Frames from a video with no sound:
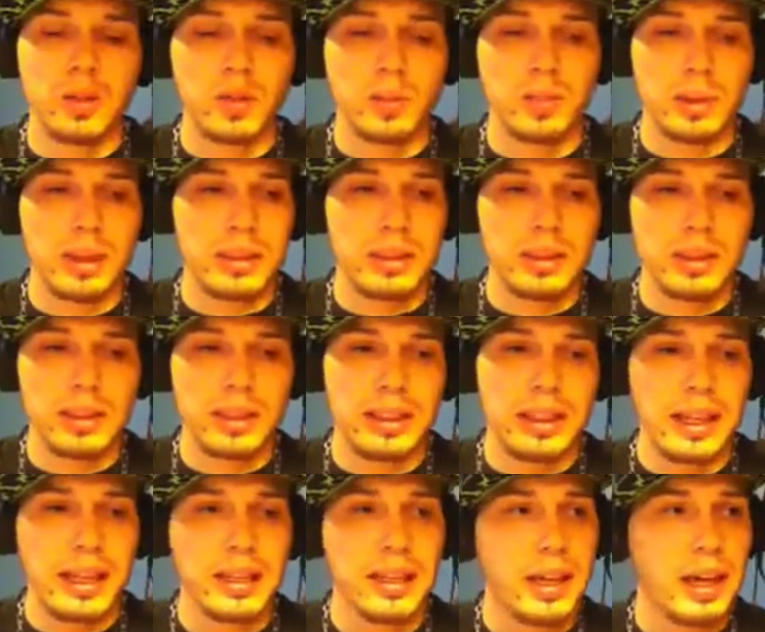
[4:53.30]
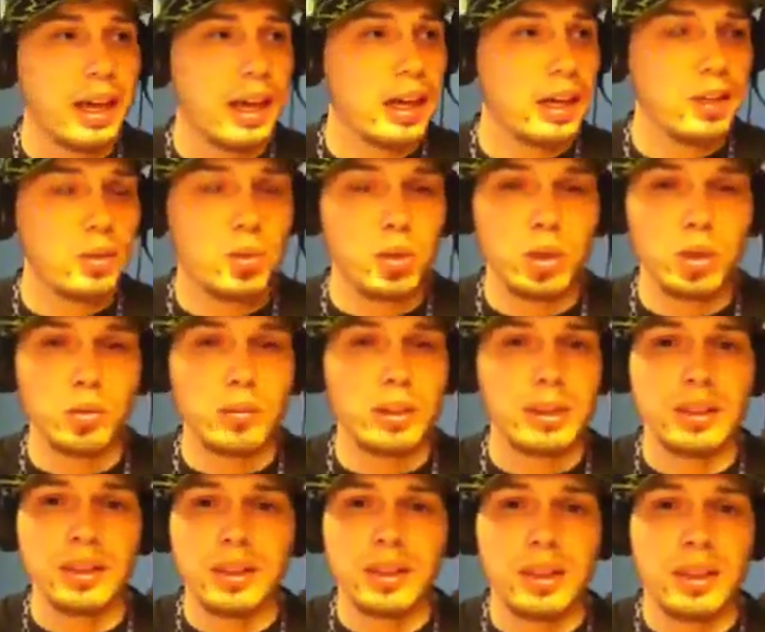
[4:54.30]
basically getting high in a room
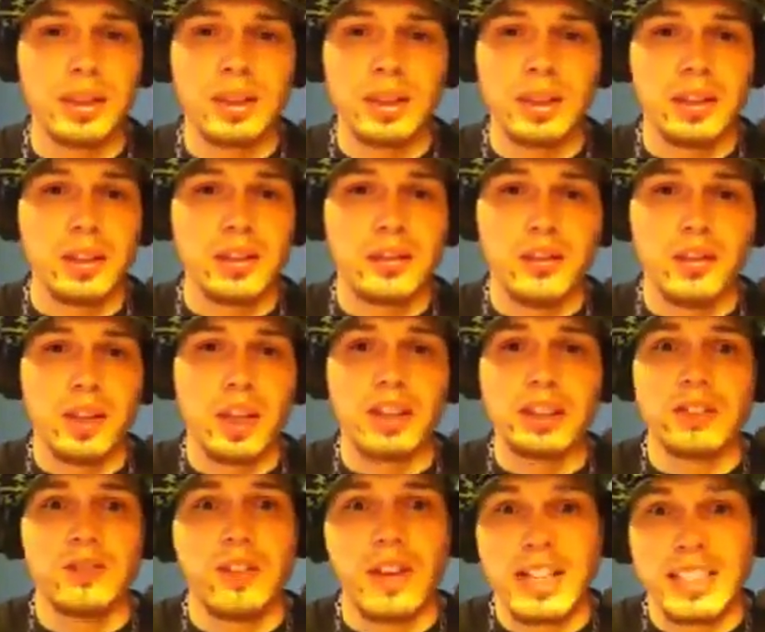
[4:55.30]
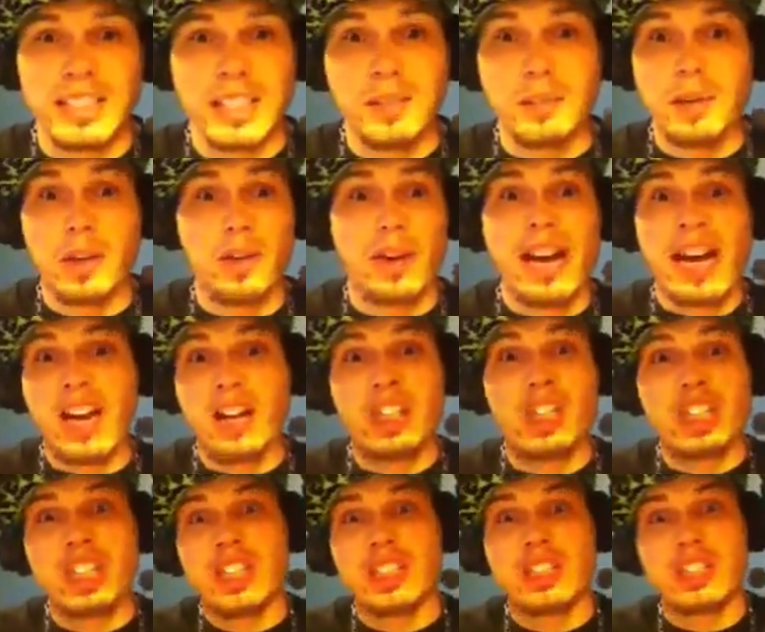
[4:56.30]
and philosophizing about how
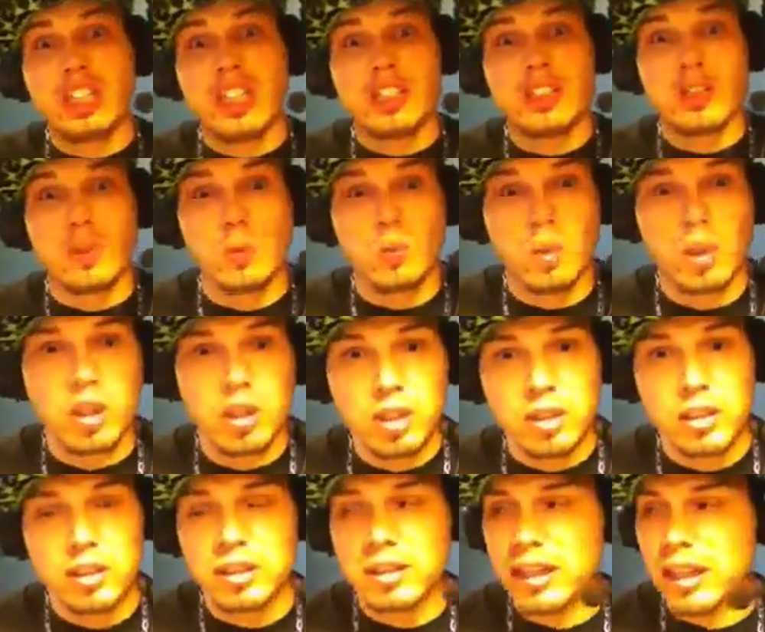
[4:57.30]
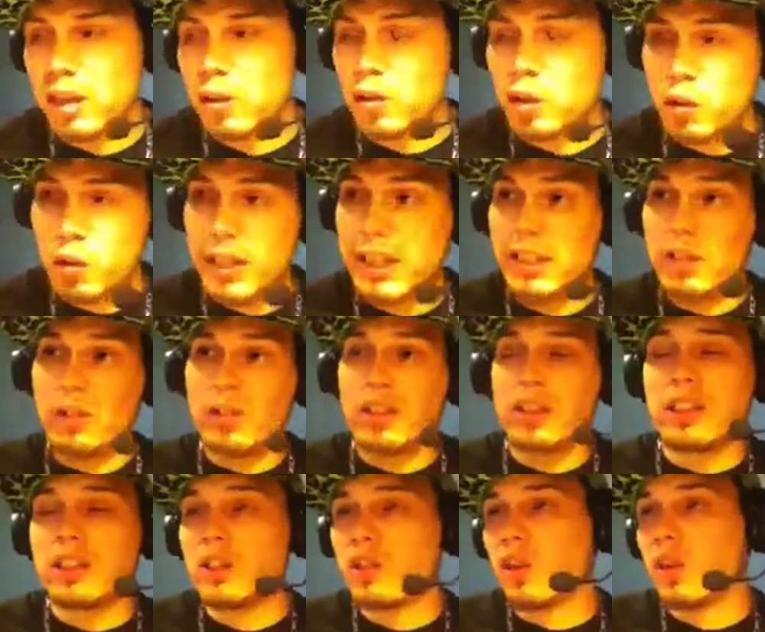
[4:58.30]
you're gonna change the world and how great you
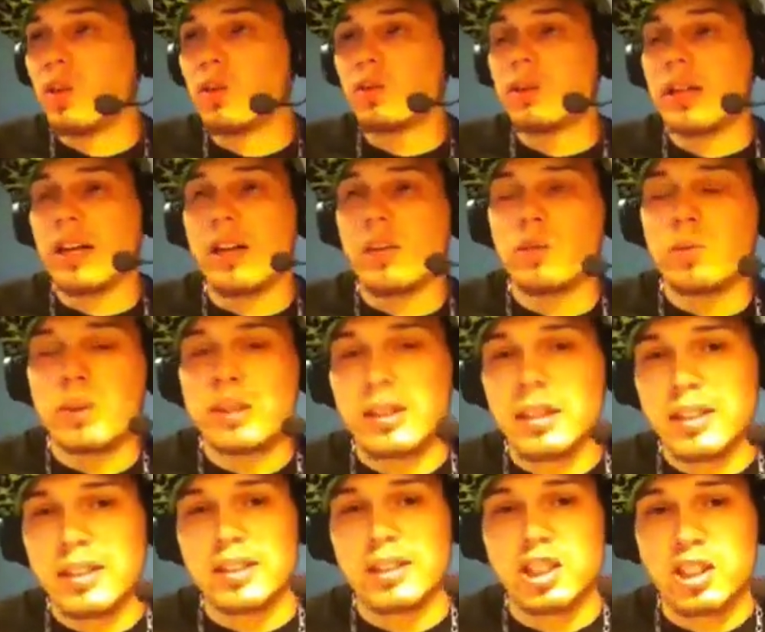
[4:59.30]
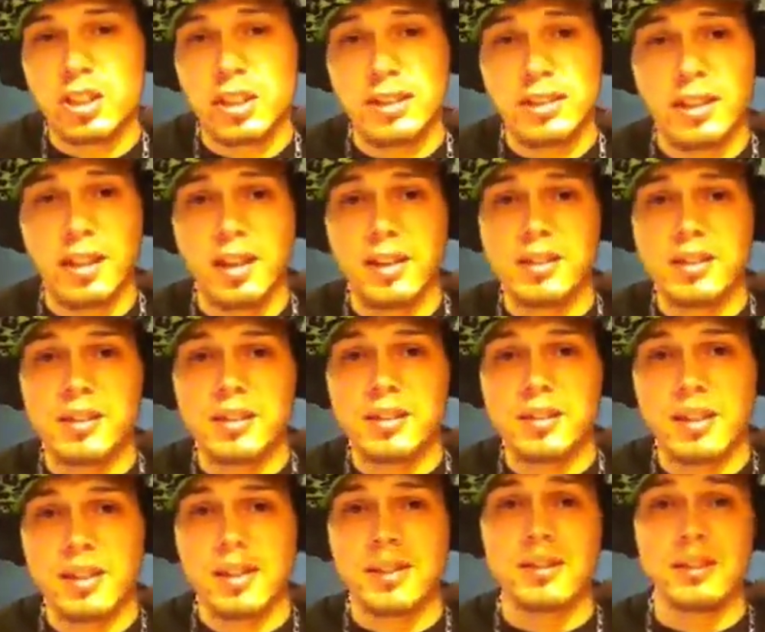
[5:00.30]
think, how what the shit does,
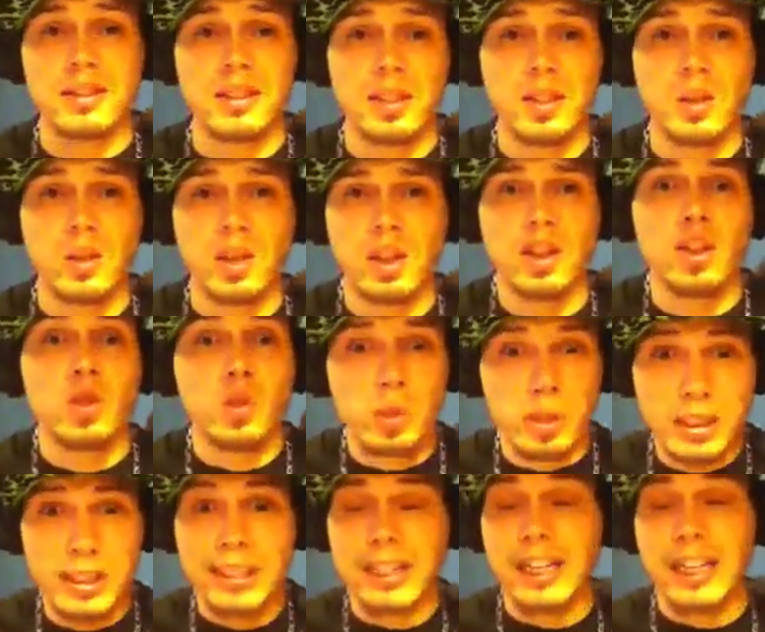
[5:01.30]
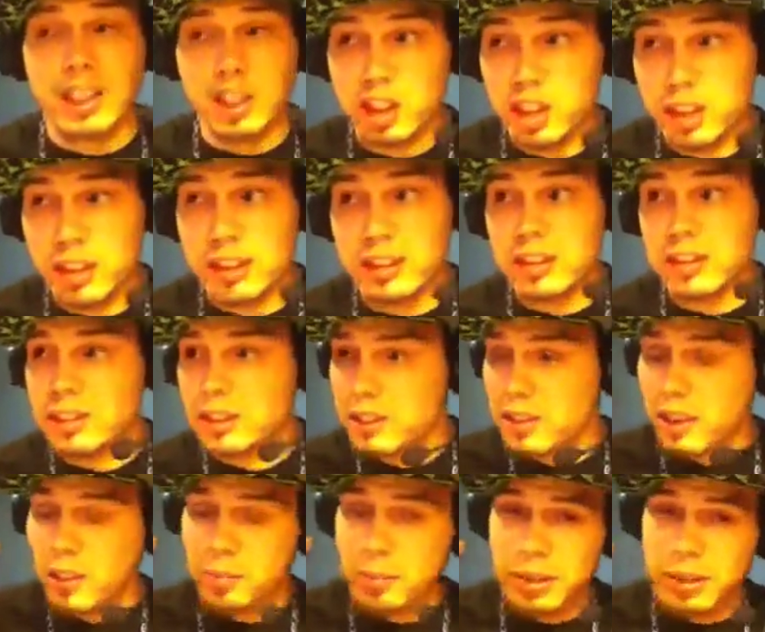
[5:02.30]
and hallucinations.
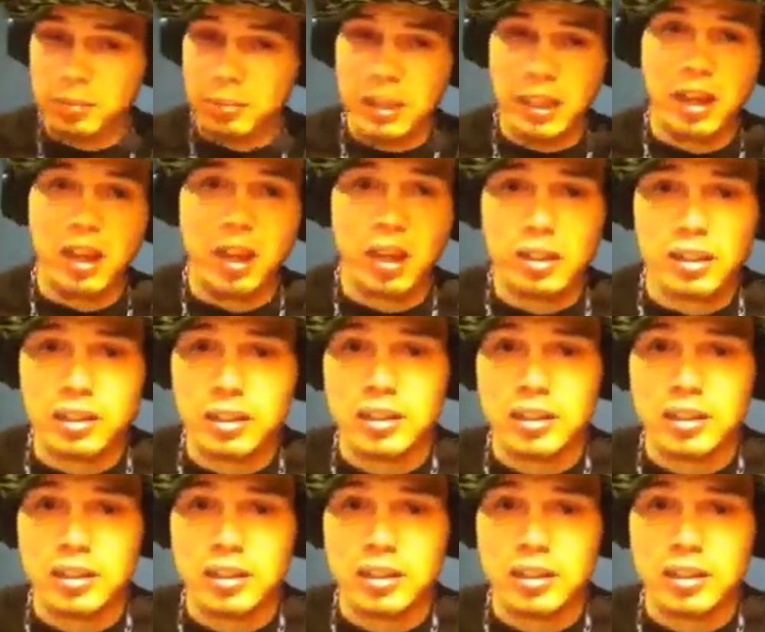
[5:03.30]
I mean, beyond,